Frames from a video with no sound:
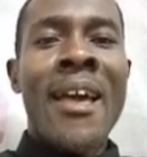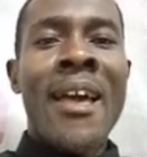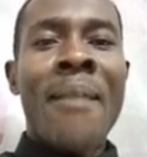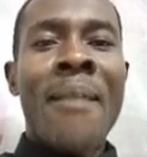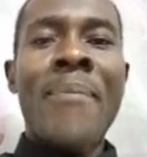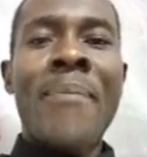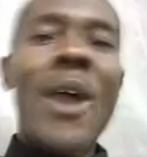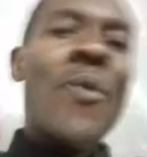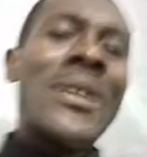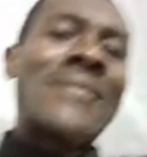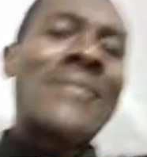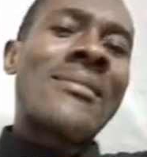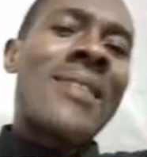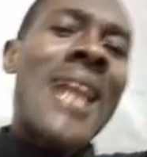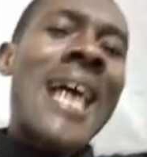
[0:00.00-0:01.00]
both the
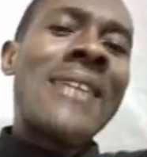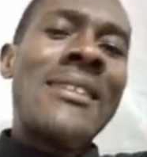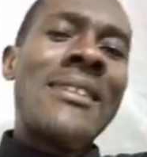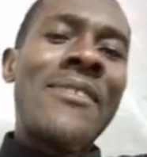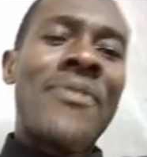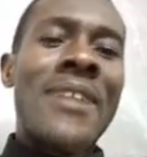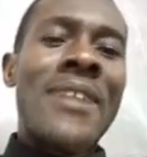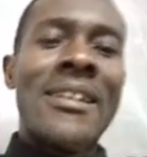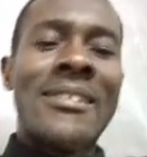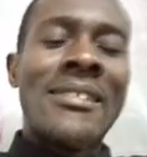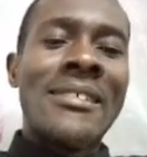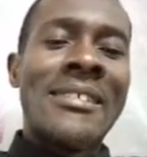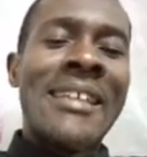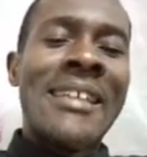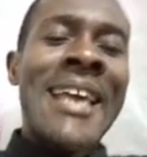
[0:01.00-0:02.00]
young shoot of
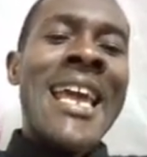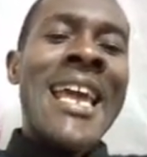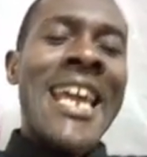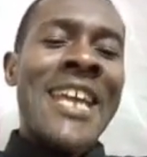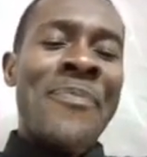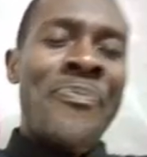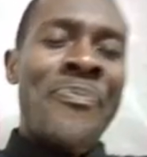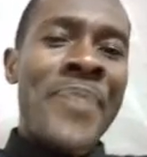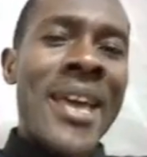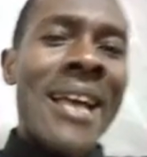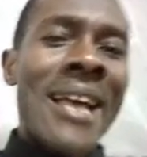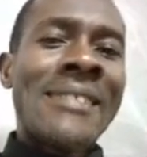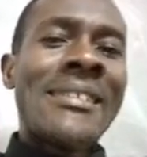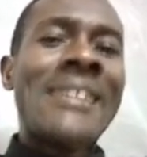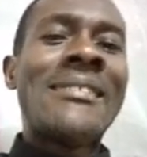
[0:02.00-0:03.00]
plant, and
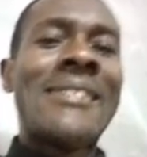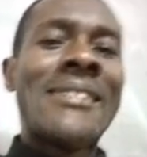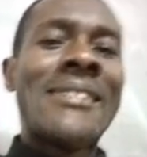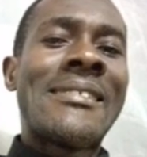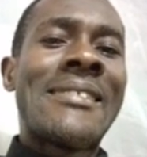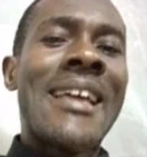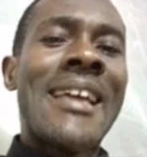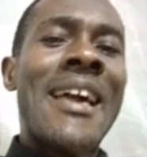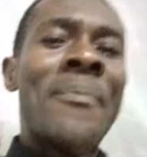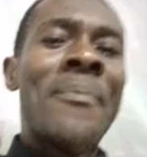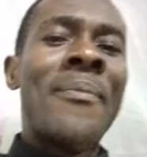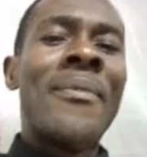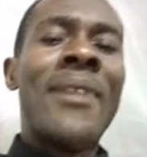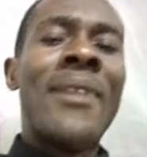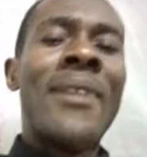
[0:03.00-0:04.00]
gets
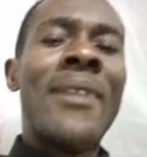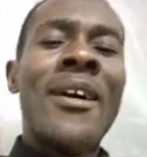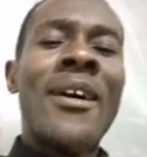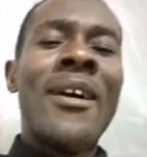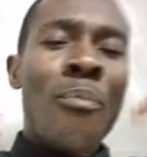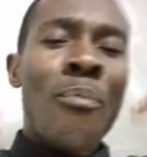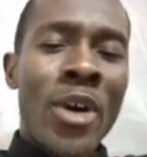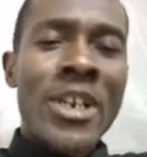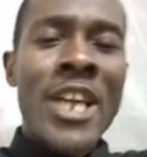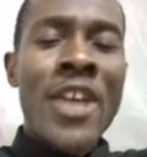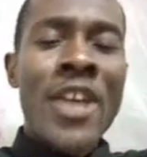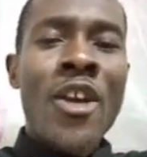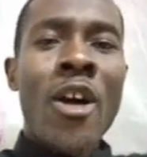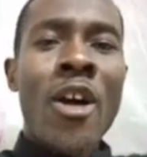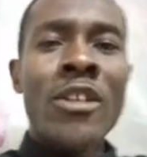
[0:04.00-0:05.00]
down
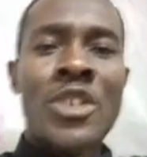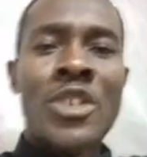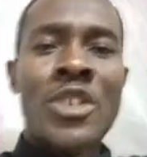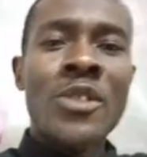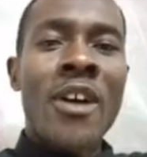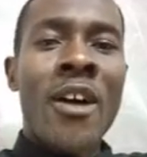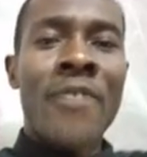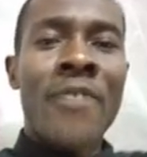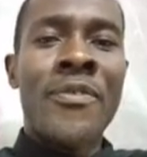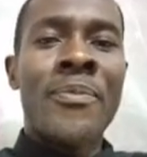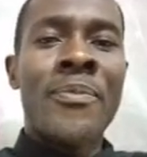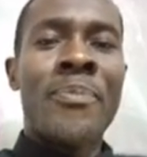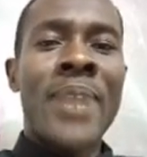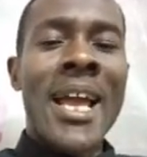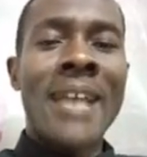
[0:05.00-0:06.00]
even to the
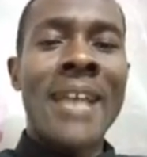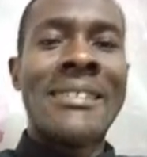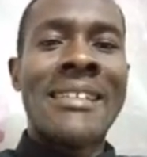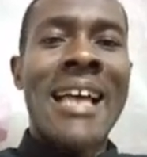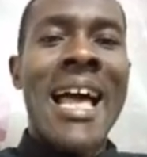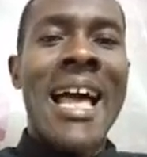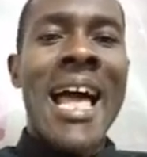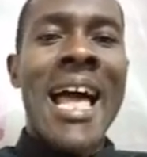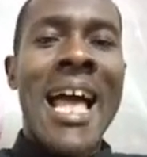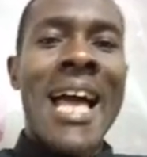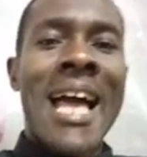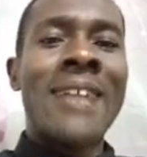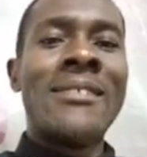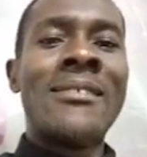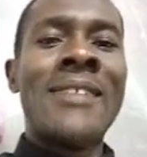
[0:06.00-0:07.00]
central
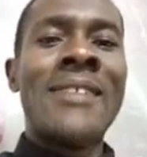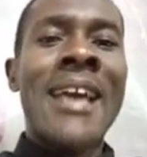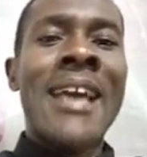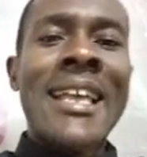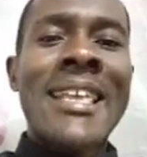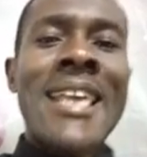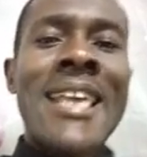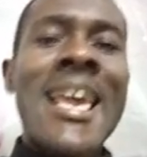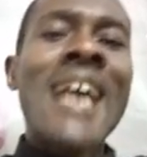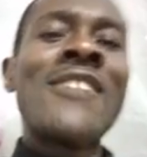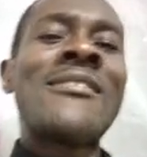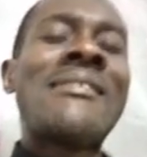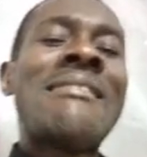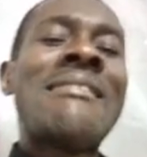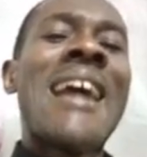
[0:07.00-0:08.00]
cylinder of a
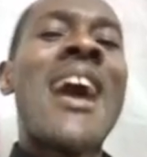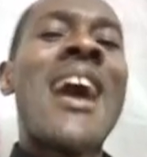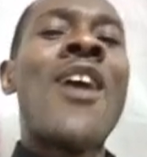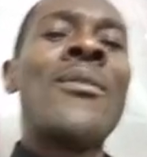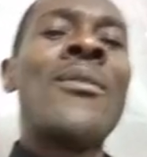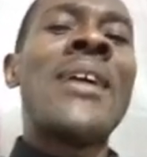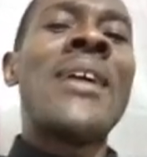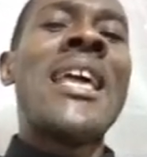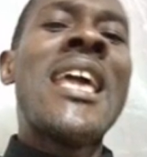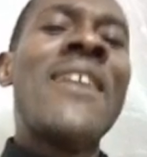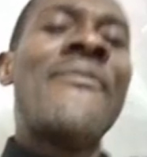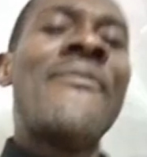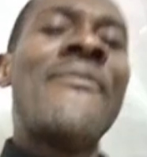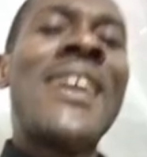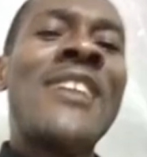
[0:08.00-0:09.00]
stem,
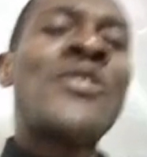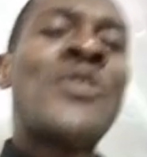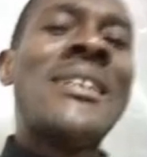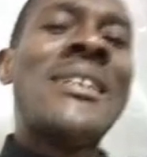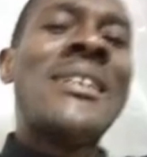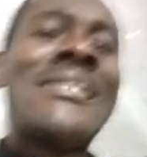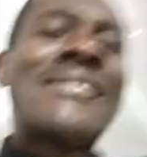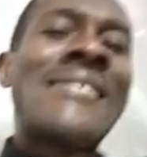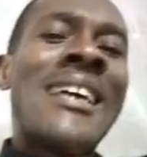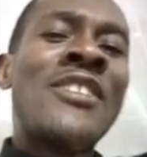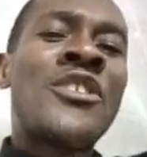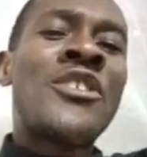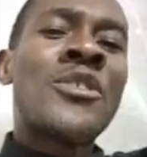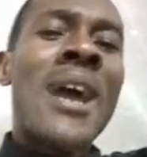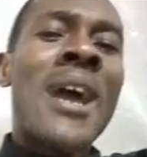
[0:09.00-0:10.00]
where you can find the
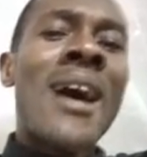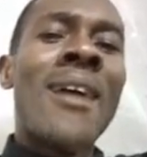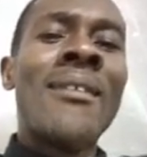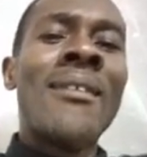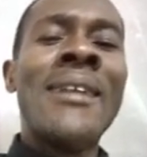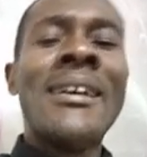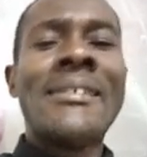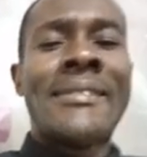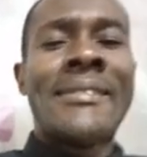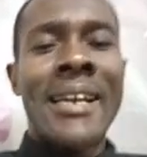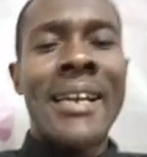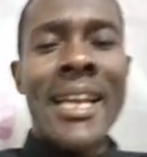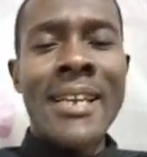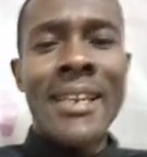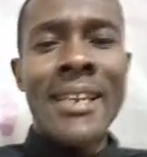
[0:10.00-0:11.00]
vascular bundles
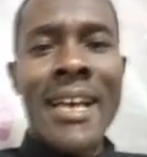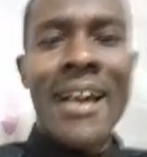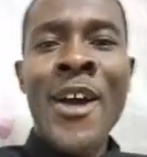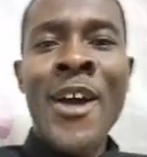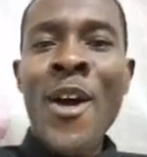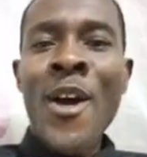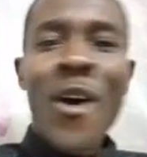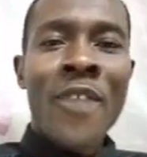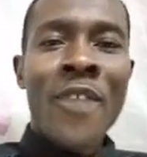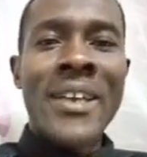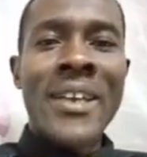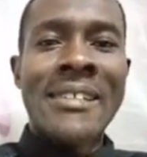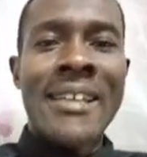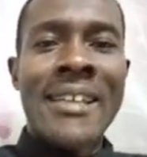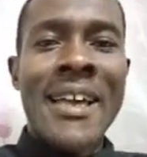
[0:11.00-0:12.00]
of xylem and
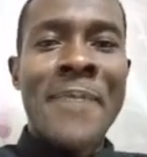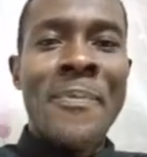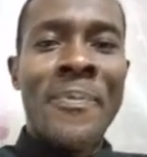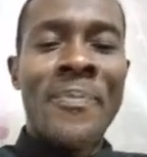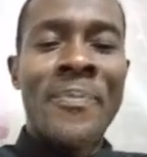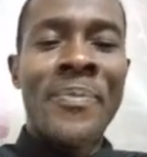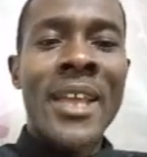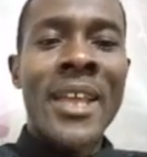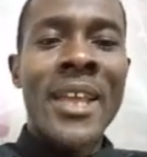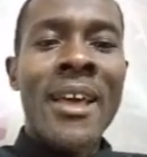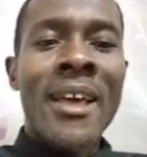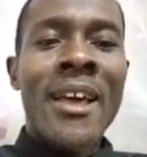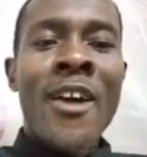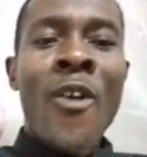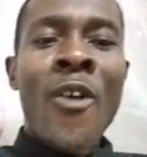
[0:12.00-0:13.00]
phloem. And
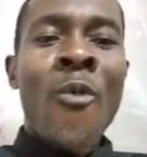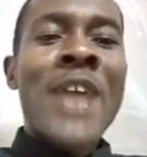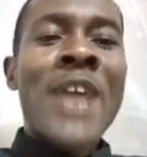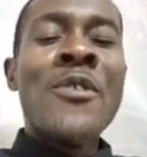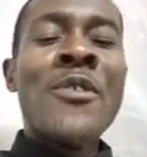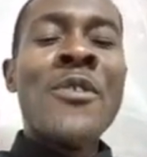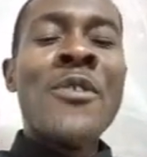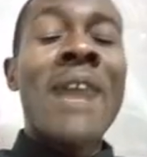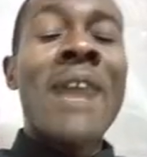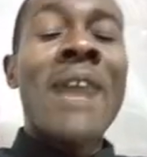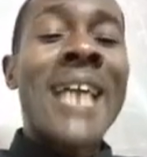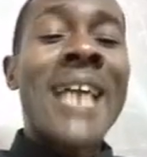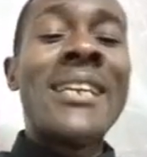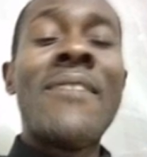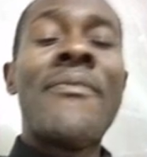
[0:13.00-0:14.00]
it begins to
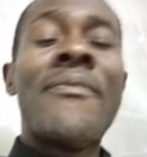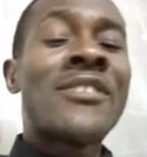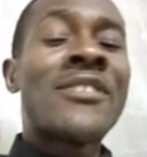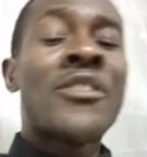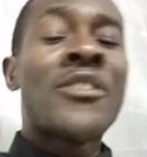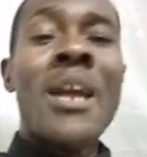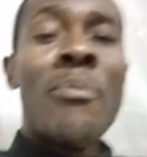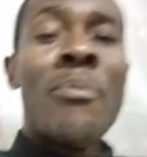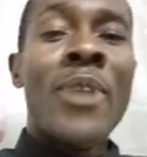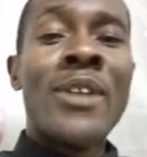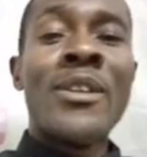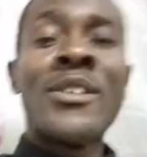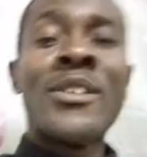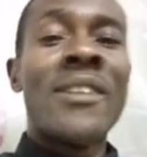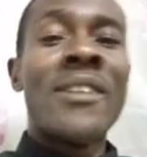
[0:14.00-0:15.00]
suck every
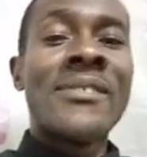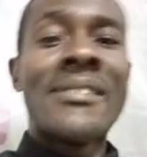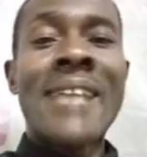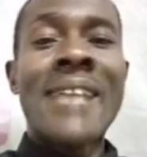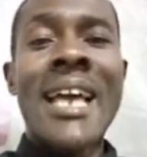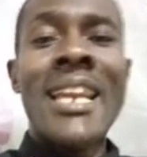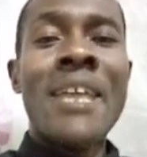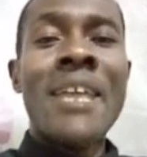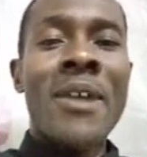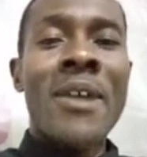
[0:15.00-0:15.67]
nutrient